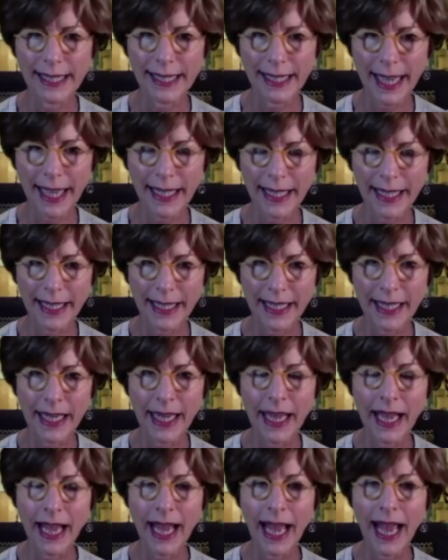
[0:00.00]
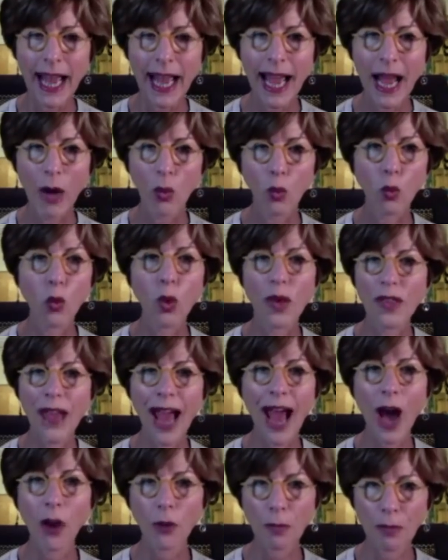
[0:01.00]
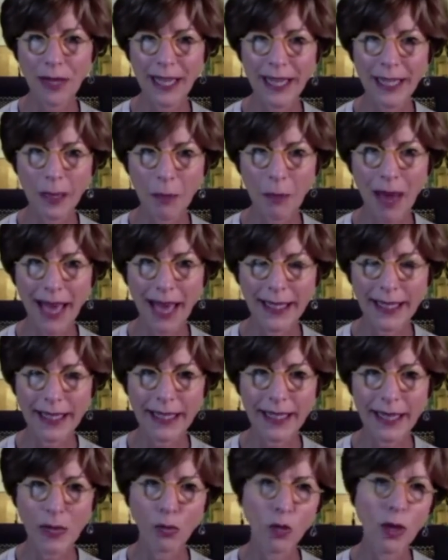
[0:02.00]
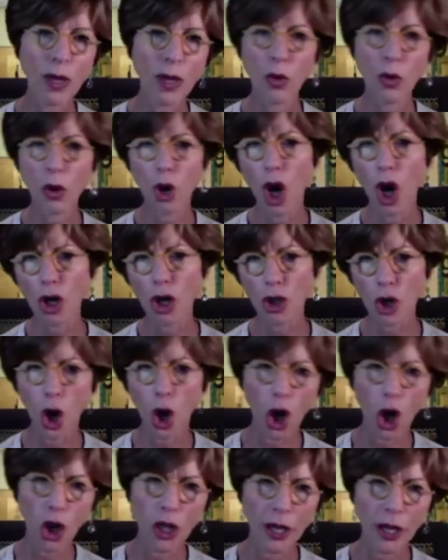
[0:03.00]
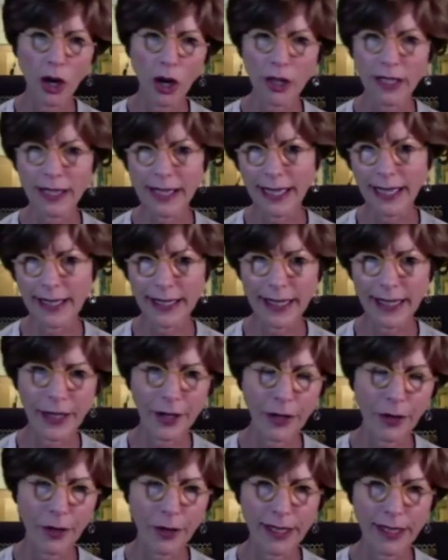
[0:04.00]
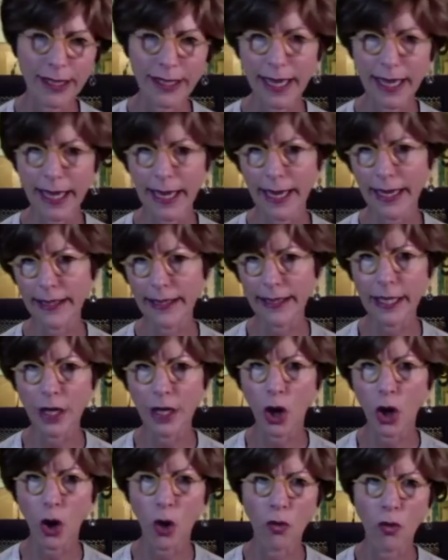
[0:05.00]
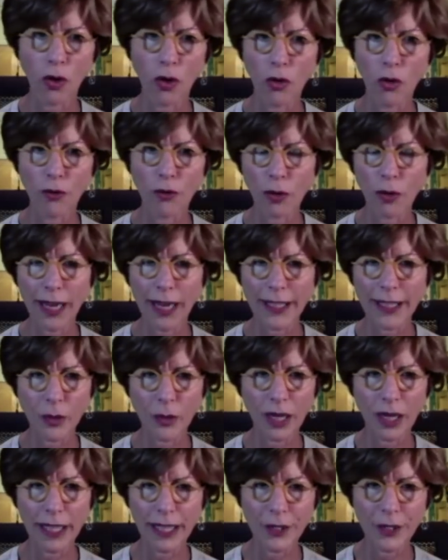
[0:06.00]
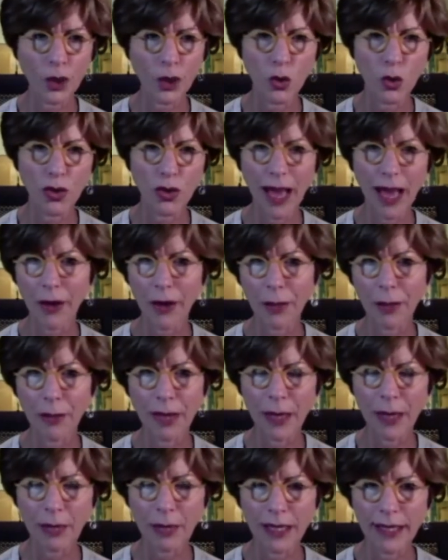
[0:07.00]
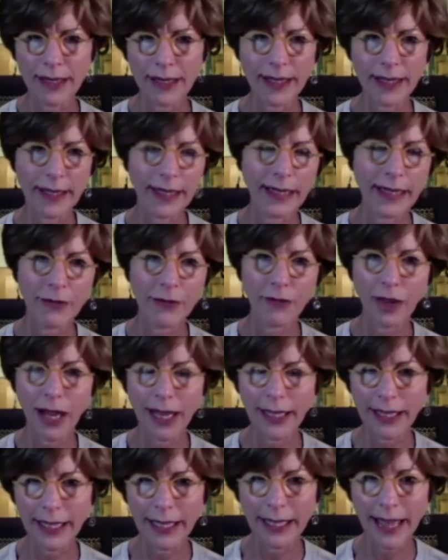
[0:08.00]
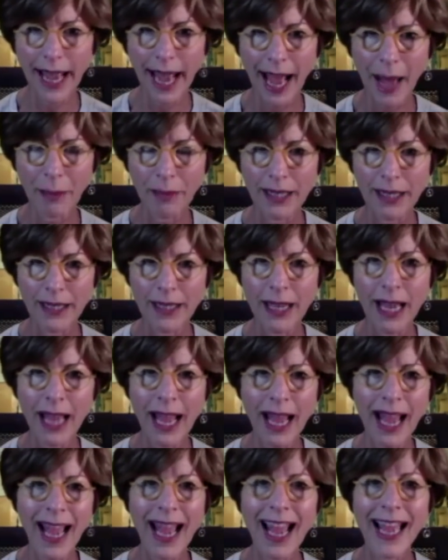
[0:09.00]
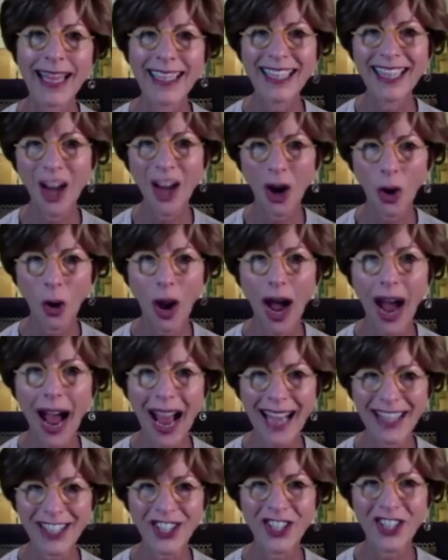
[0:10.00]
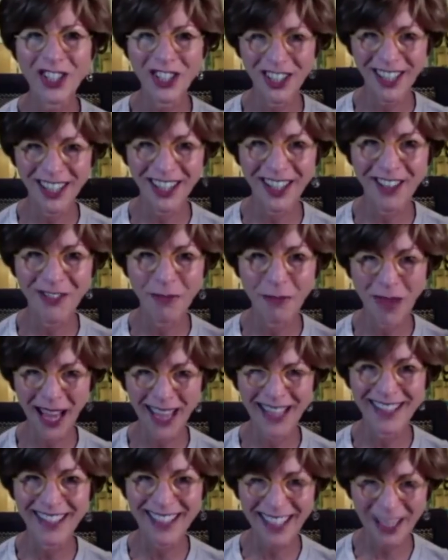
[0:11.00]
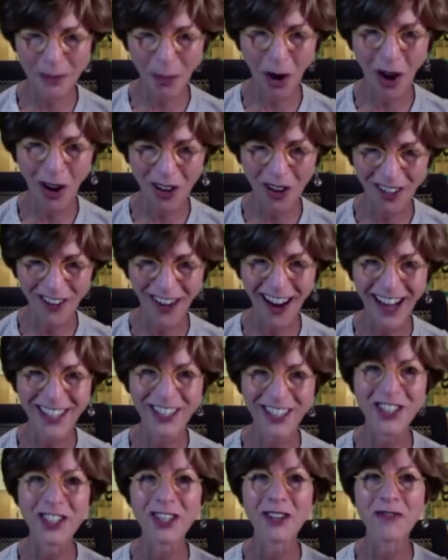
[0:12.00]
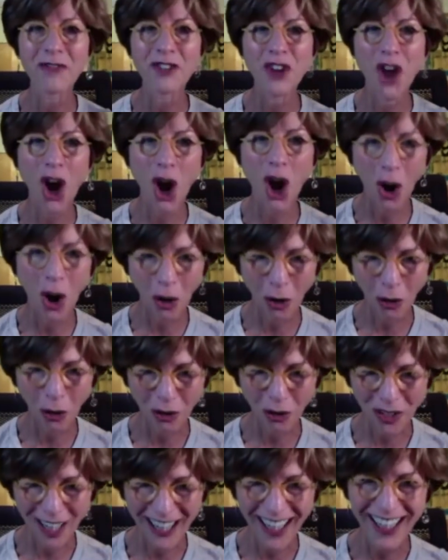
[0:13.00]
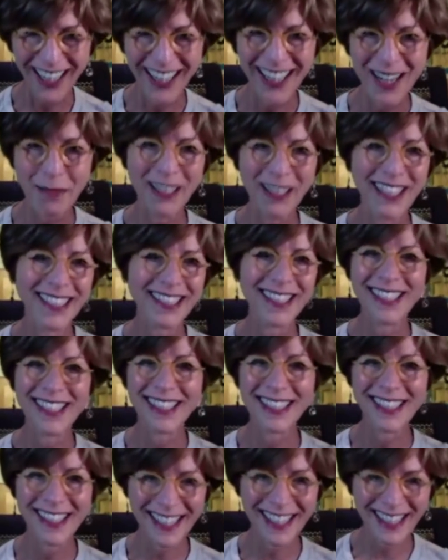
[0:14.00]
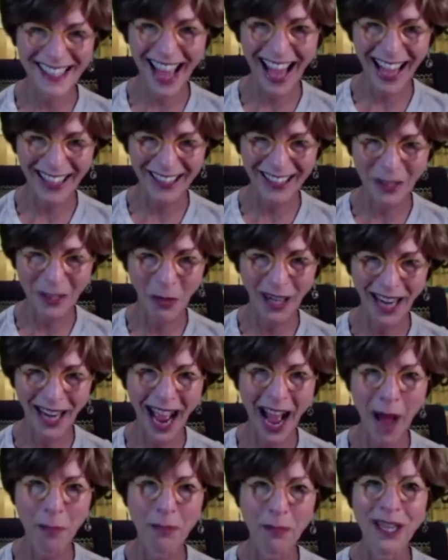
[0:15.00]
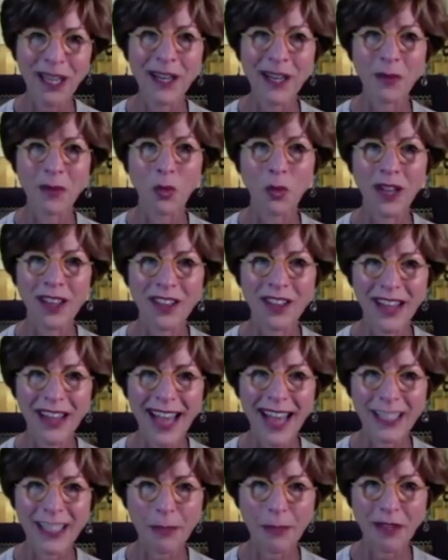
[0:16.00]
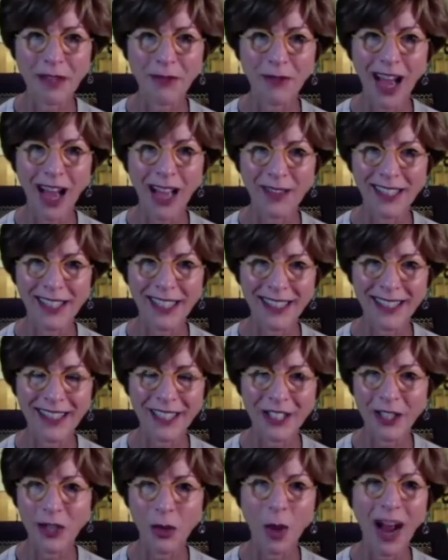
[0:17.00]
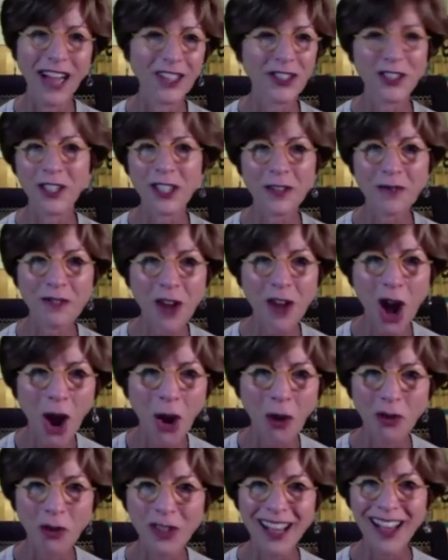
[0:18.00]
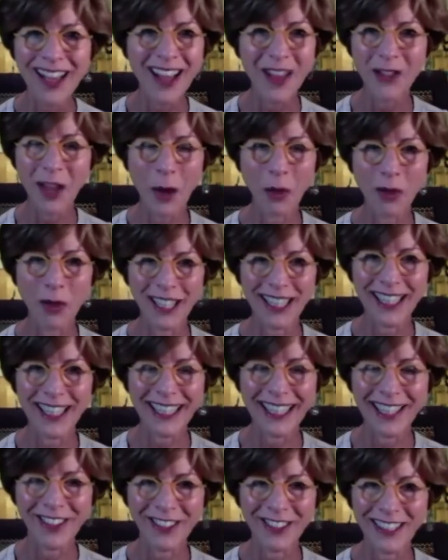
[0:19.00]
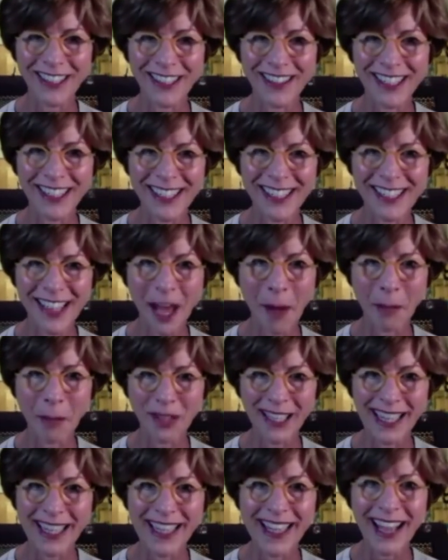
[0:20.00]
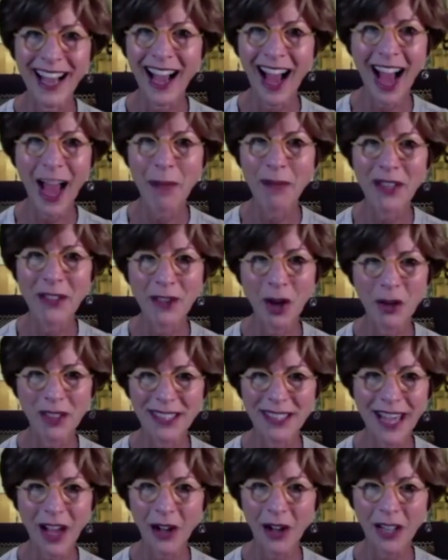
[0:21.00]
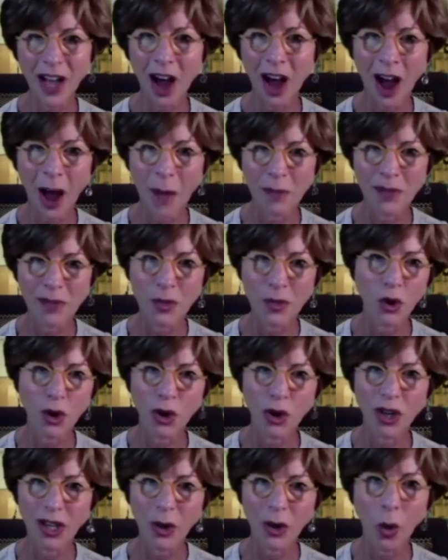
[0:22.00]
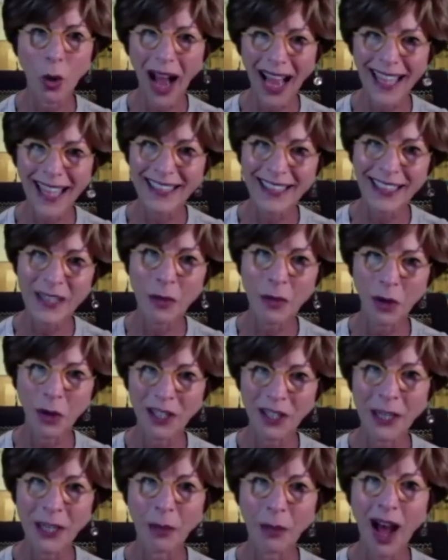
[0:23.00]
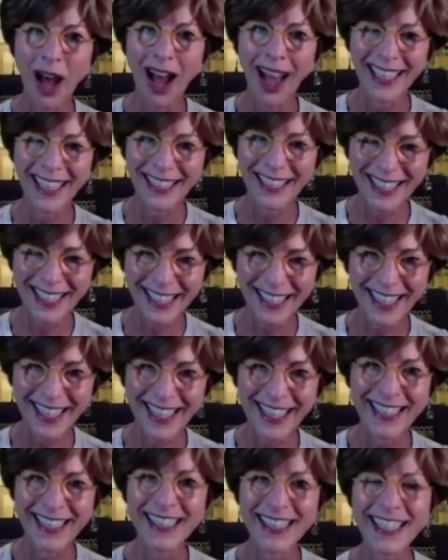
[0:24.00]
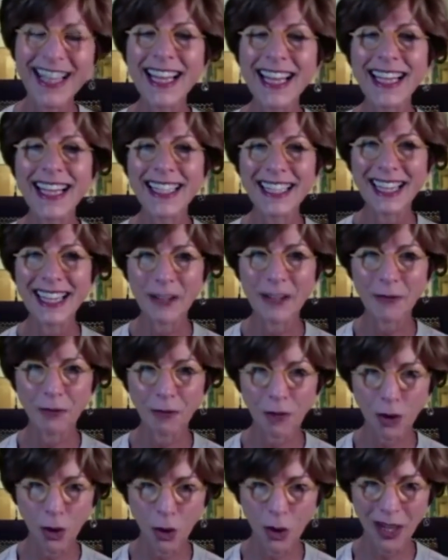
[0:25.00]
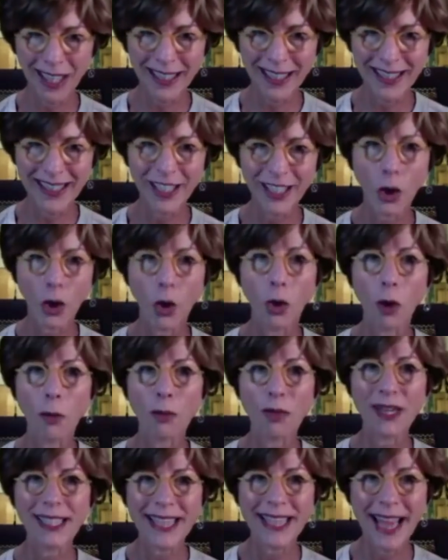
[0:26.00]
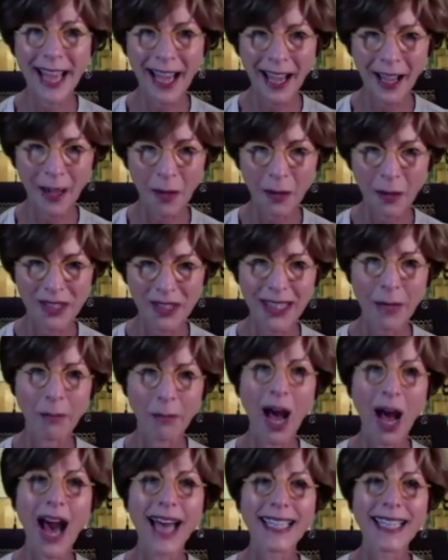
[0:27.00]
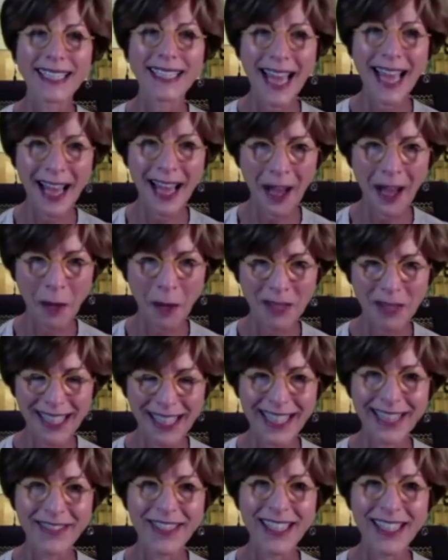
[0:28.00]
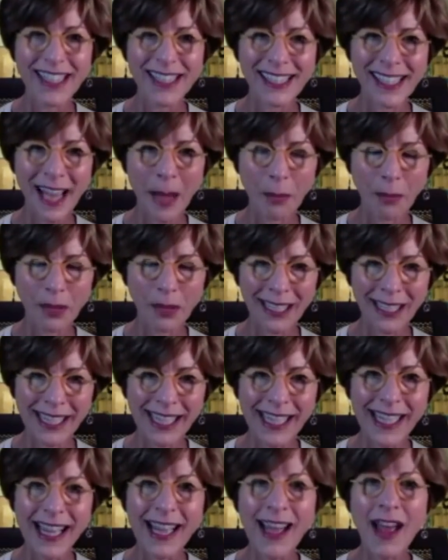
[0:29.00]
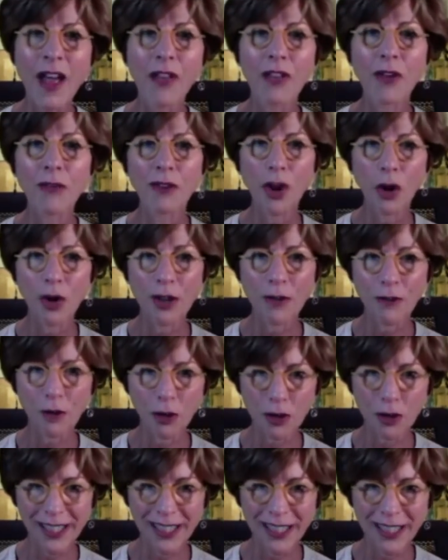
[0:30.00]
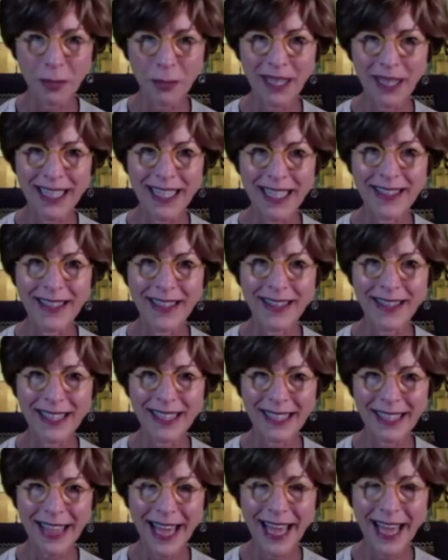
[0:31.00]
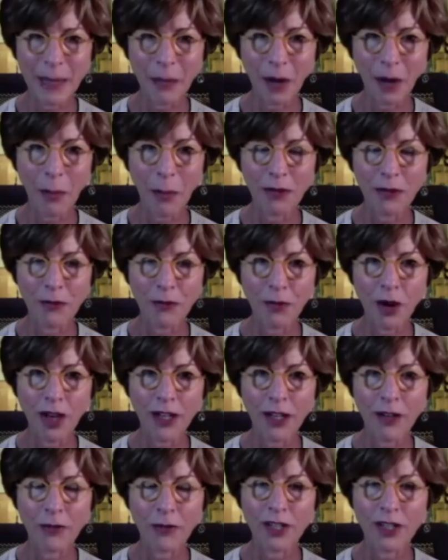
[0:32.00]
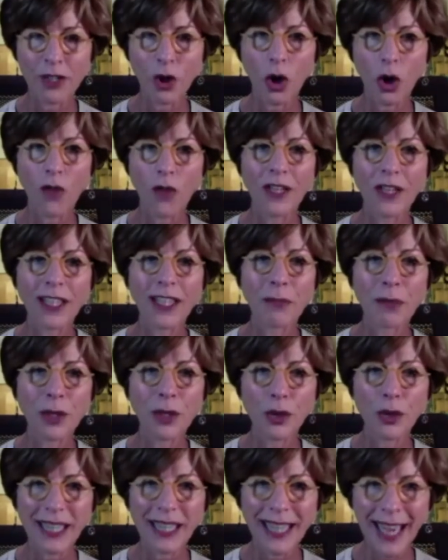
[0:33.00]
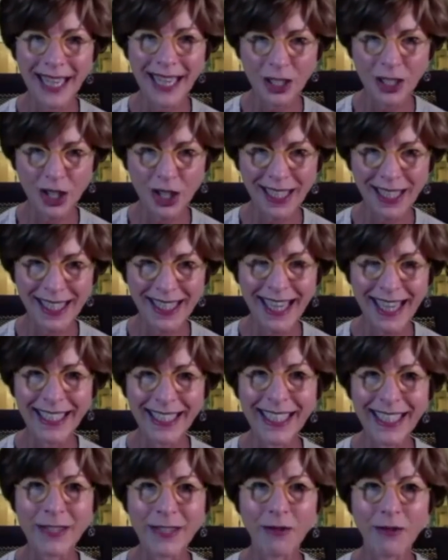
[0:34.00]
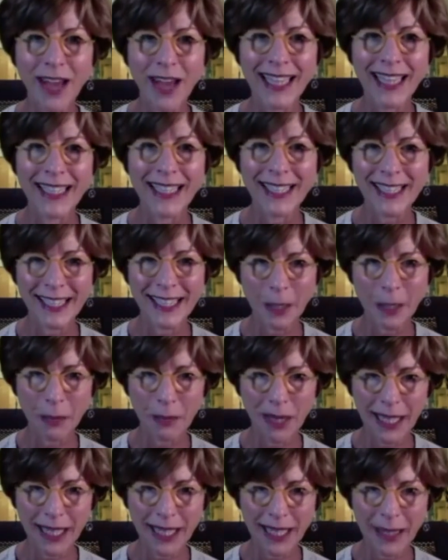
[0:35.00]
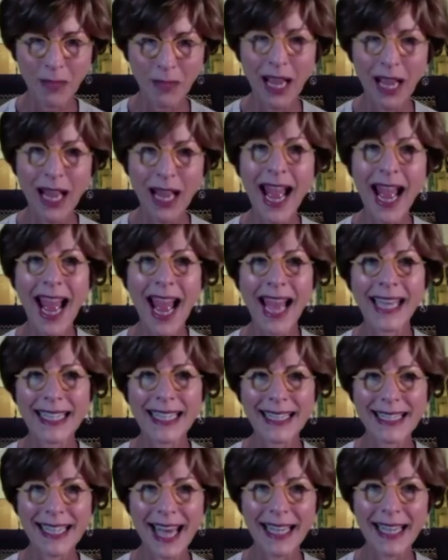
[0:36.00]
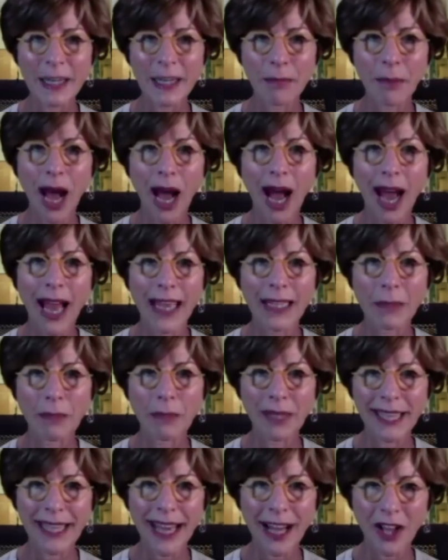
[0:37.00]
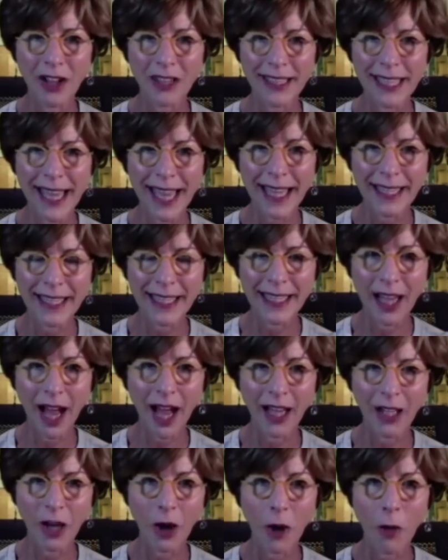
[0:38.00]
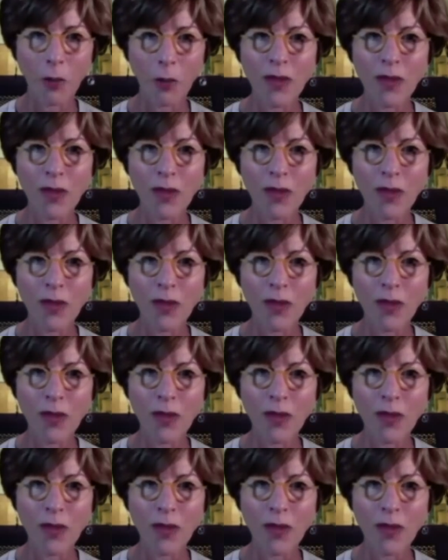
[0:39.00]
Senate without being amended. And we were all calling our state senator and saying, you know, vote for 822 without amendments, and it happened. And, you know, I should have been smarter. I should have known, because this is exactly what happened with SB 562. I should have known they were going to kill it in the assembly. I mean, those telecoms were quietly working behind the scenes to influence the corporate Dems, the mod Dems in the assembly. The very first committee that this came up in front of was called the Communications and Conveyance Committee, and it's headed by Miguel Santiago.